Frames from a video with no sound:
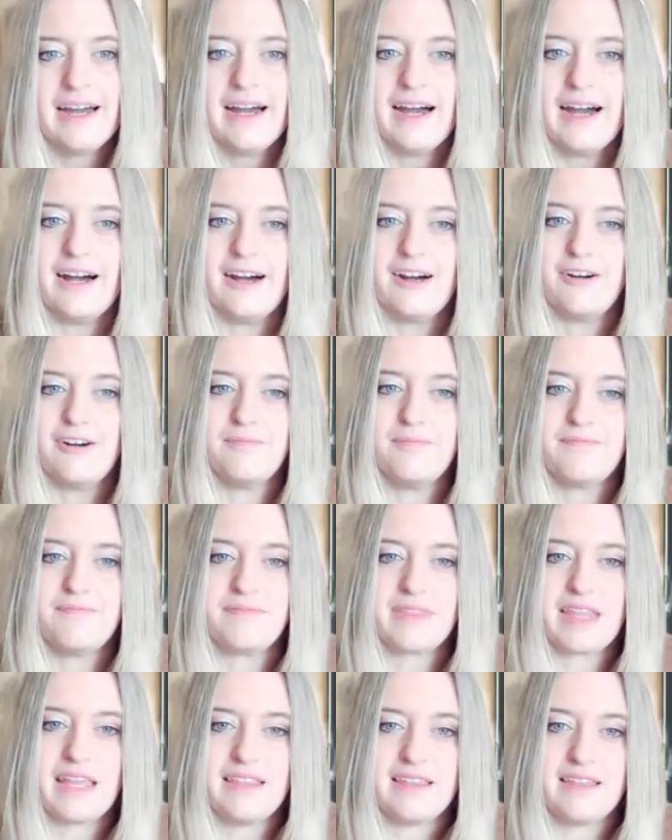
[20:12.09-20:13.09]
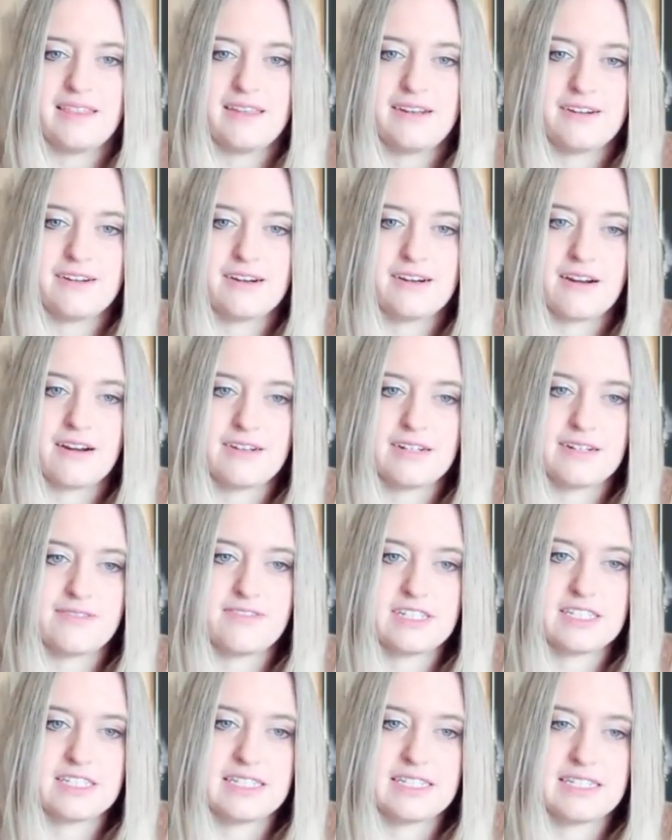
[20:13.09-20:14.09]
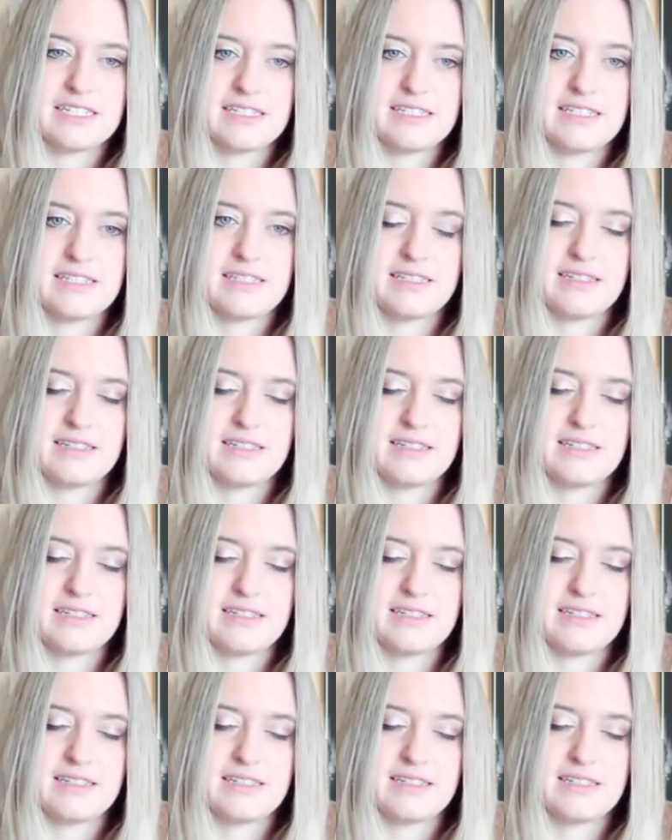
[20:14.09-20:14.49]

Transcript: And then there are differences,